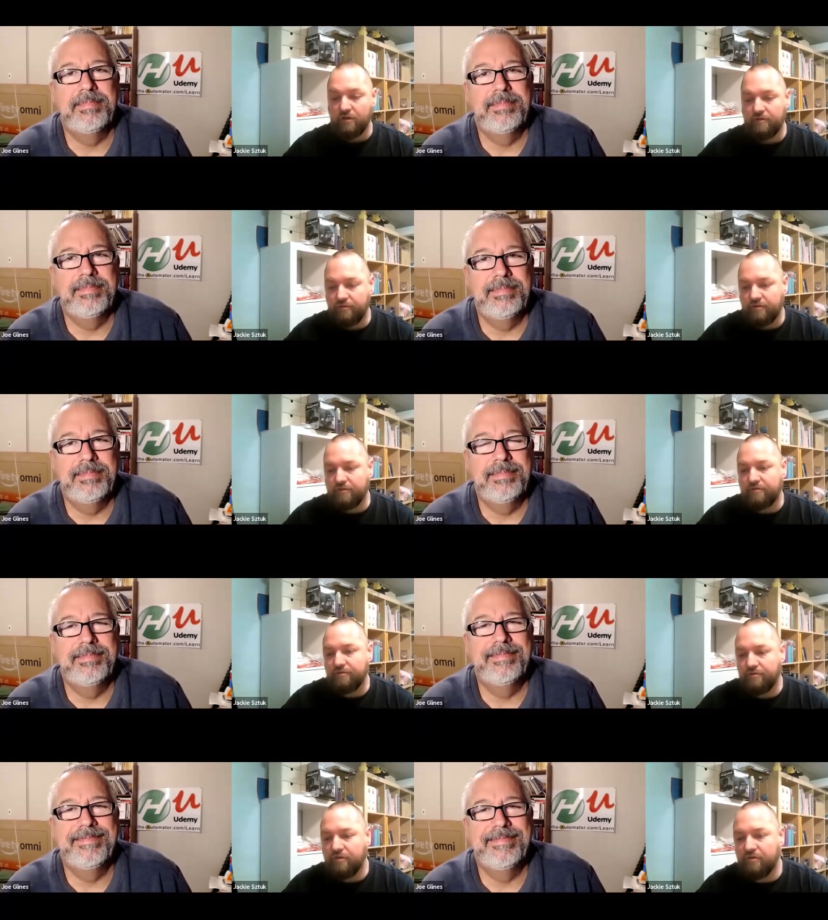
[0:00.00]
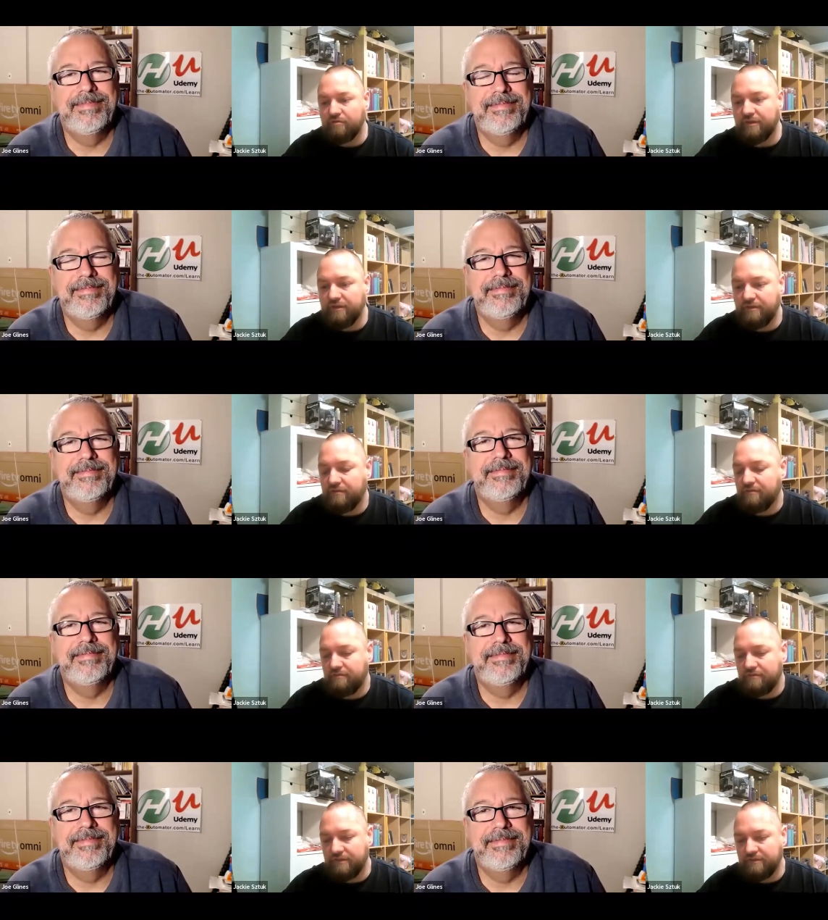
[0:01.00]
Speaker 1: So there's no
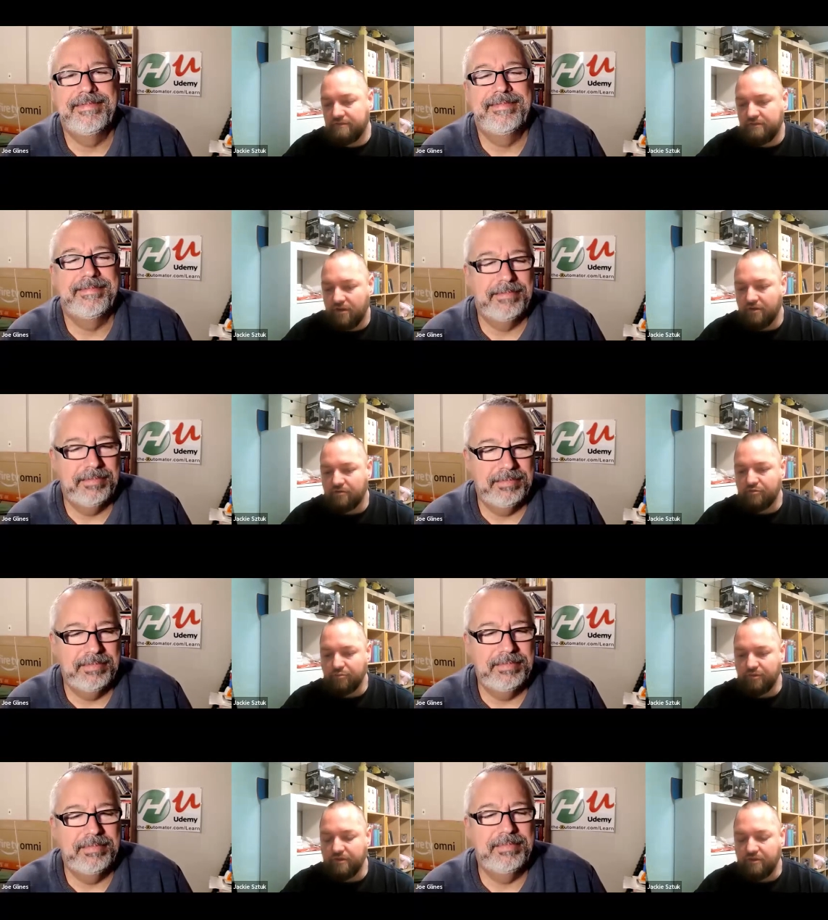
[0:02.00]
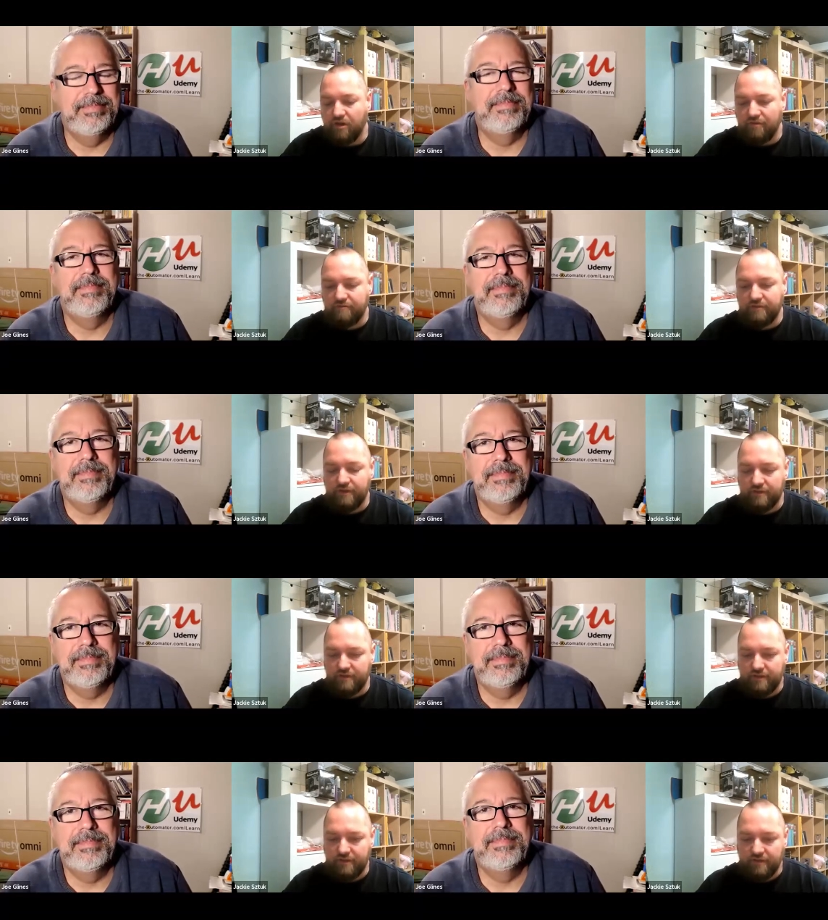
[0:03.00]
real reason not to be
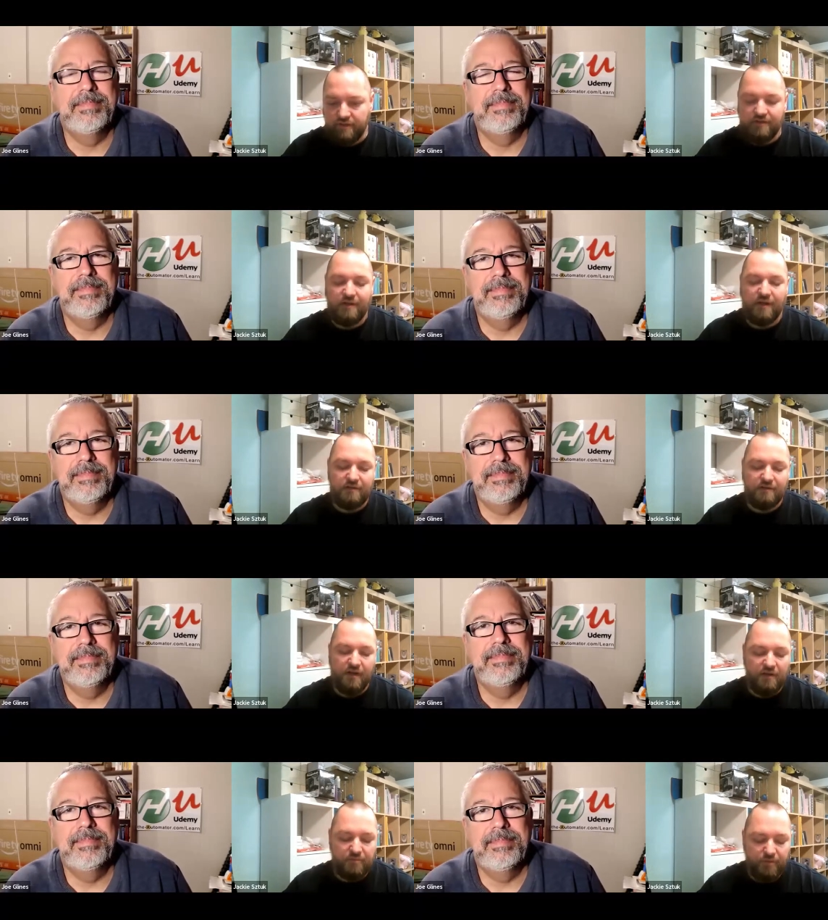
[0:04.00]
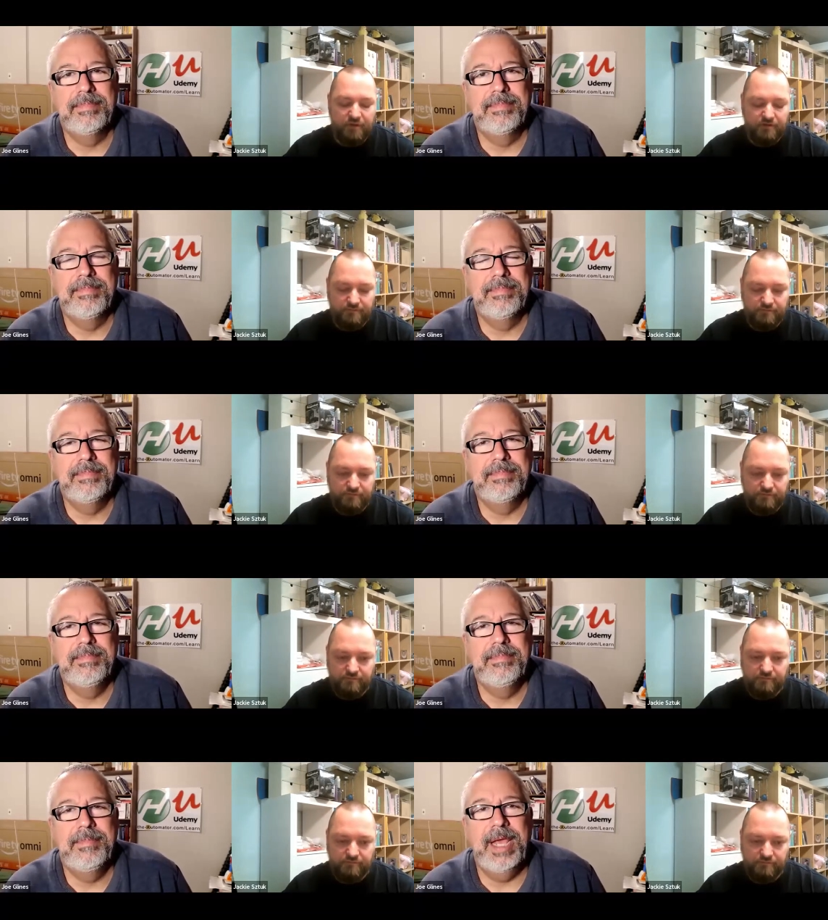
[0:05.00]
confident in that aspect.
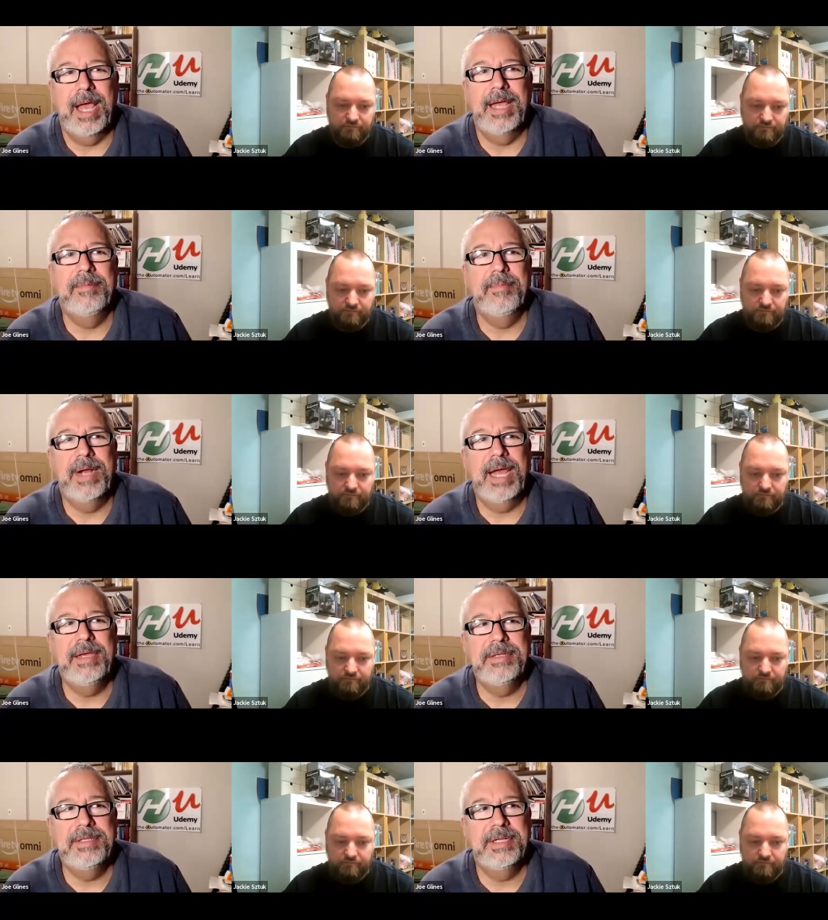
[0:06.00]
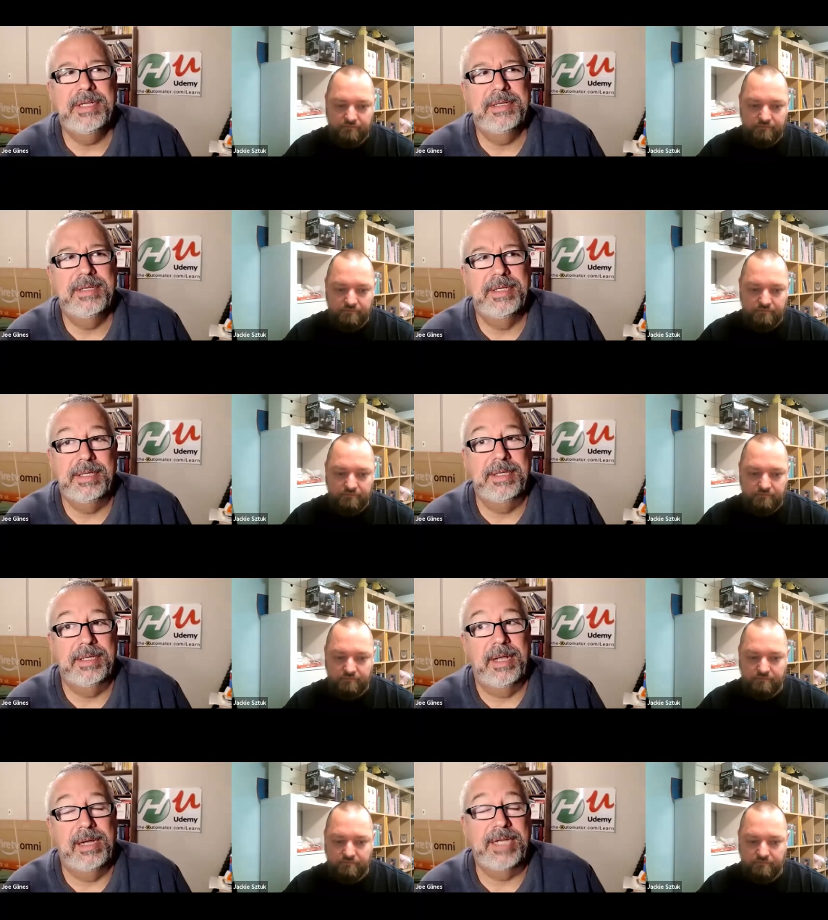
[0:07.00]
Speaker 2: Yeah, when I used to,
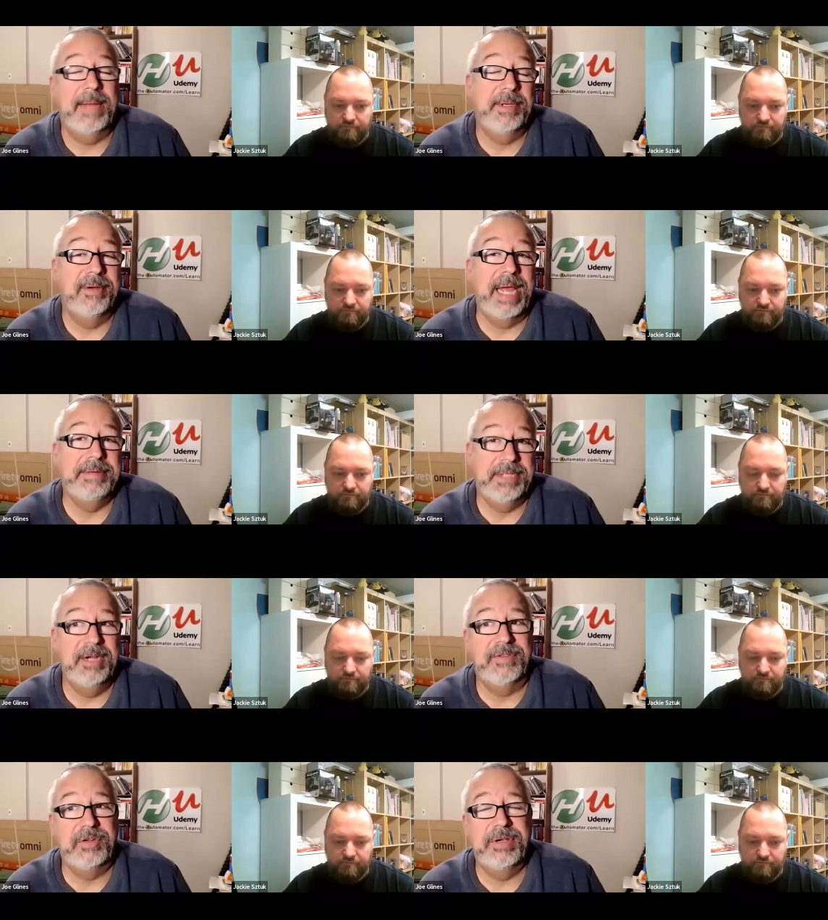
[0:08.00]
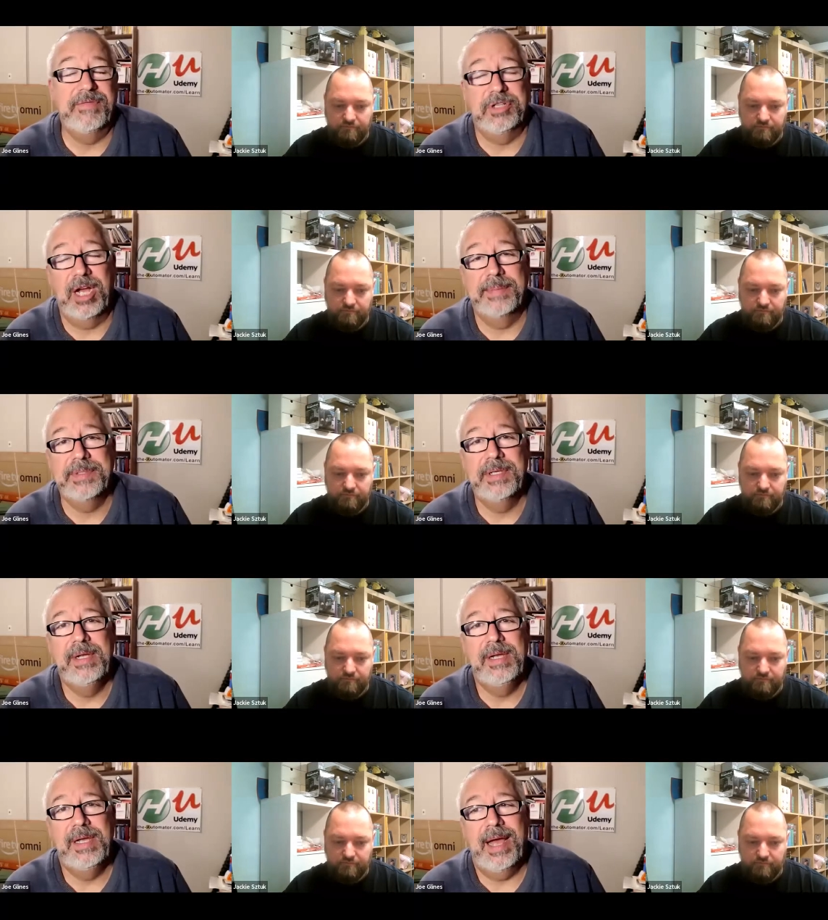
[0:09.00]
a long time ago, when I was interviewing for jobs,
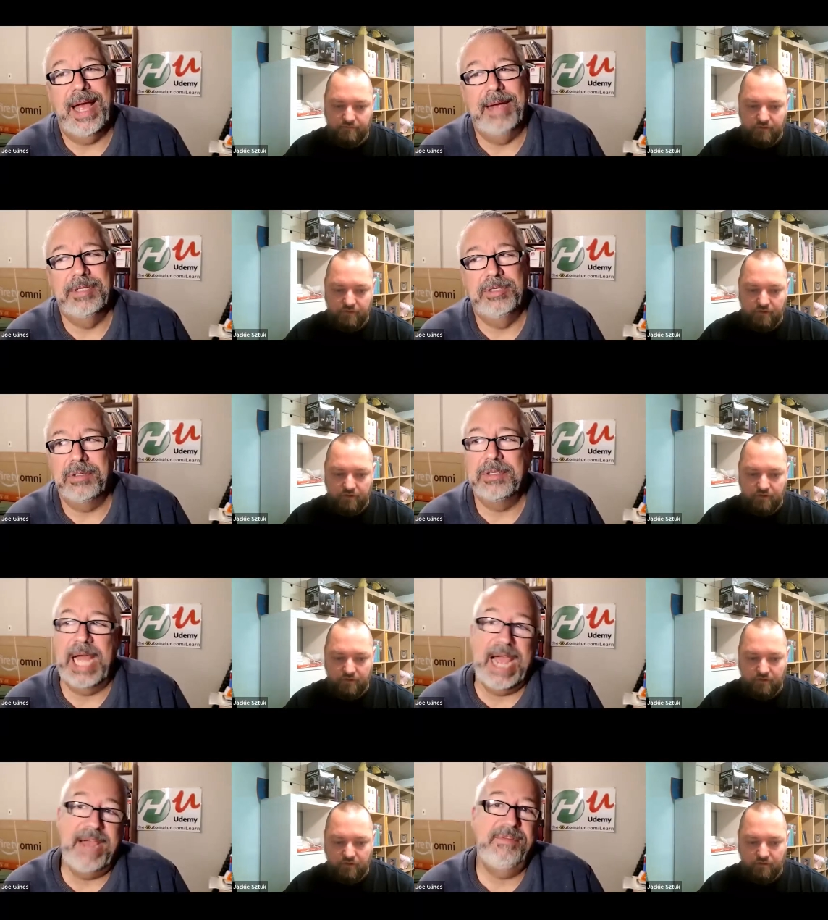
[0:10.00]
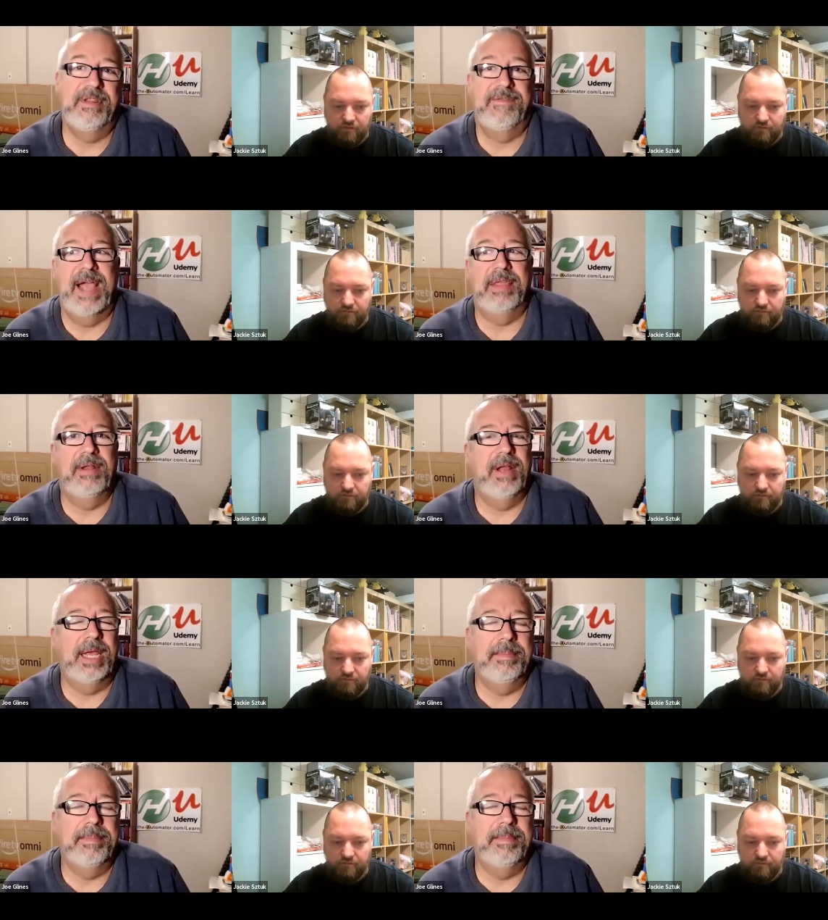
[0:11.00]
I was told after the fact, they're like,